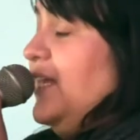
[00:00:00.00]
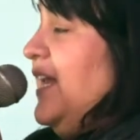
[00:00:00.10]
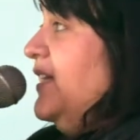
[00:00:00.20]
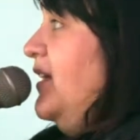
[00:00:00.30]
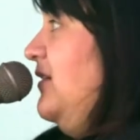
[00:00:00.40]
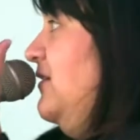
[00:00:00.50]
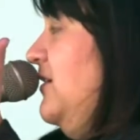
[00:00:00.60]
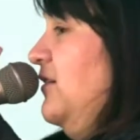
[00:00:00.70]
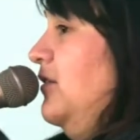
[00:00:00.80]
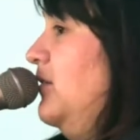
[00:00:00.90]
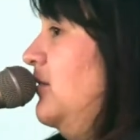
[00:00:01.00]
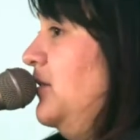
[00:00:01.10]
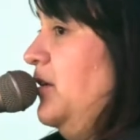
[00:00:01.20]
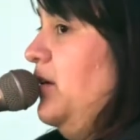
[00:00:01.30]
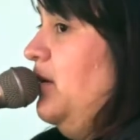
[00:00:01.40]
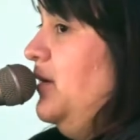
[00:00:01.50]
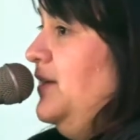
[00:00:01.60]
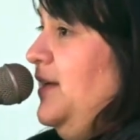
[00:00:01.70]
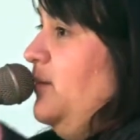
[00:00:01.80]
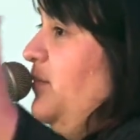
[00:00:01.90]
can't get the signal, you know, in
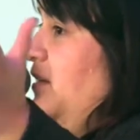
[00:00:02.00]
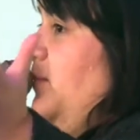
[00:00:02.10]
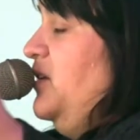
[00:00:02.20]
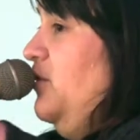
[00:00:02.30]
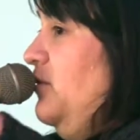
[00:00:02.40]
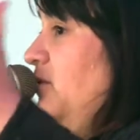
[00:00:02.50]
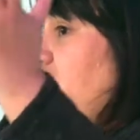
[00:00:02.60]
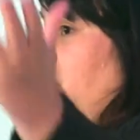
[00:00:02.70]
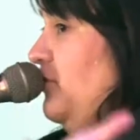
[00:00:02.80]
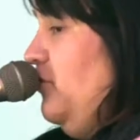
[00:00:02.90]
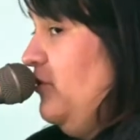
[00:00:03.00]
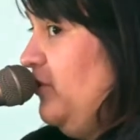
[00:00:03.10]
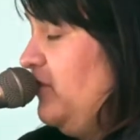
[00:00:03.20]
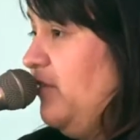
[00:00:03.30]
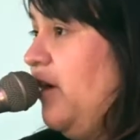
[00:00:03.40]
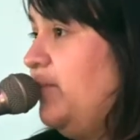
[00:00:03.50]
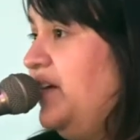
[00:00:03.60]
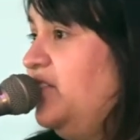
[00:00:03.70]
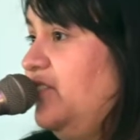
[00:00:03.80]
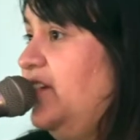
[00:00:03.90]
like Bixby Knowles or North Long
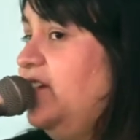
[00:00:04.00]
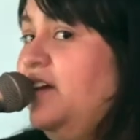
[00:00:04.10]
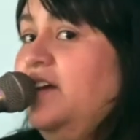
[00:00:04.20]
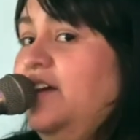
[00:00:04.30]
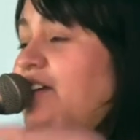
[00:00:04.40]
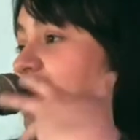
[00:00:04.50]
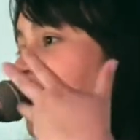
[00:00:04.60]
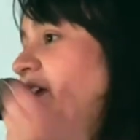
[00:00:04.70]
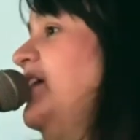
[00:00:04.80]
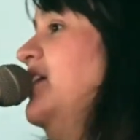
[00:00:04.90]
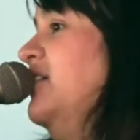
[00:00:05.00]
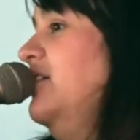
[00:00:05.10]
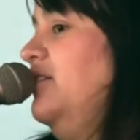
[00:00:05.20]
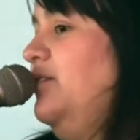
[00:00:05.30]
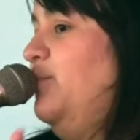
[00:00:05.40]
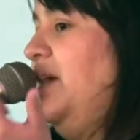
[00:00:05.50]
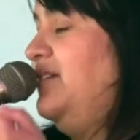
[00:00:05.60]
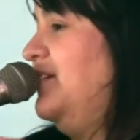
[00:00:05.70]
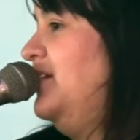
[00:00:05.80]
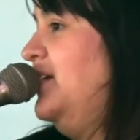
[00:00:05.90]
Beach, like, so that they can
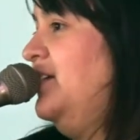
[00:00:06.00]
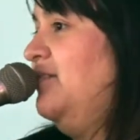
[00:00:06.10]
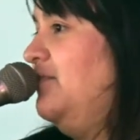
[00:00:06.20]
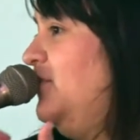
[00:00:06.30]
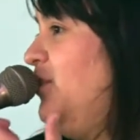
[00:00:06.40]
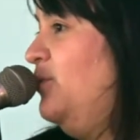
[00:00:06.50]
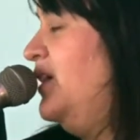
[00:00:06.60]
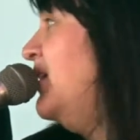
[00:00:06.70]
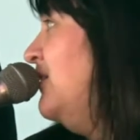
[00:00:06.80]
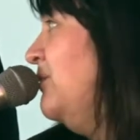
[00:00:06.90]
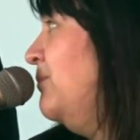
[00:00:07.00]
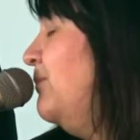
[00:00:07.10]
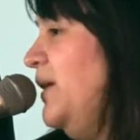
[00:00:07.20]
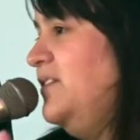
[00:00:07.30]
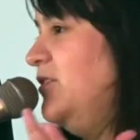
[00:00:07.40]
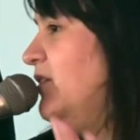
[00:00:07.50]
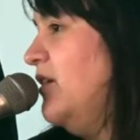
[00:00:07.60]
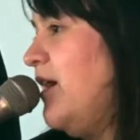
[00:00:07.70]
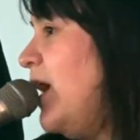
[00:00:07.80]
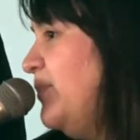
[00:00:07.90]
basically tune in based on
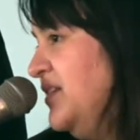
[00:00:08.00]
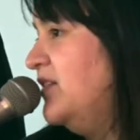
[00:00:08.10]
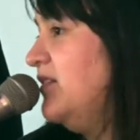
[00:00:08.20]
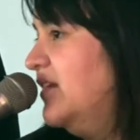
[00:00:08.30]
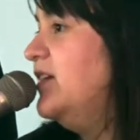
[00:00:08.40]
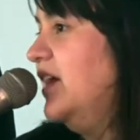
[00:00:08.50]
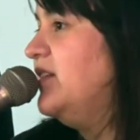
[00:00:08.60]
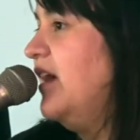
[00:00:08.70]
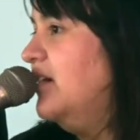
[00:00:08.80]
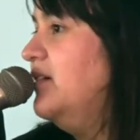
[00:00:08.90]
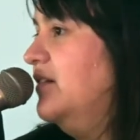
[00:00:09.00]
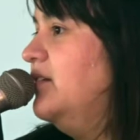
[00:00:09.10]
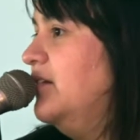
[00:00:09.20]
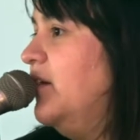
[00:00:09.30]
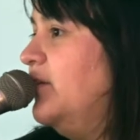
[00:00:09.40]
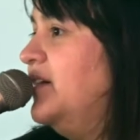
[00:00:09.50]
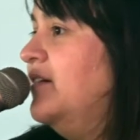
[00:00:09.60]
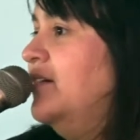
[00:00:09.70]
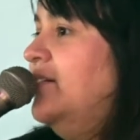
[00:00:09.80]
their apps and get that going.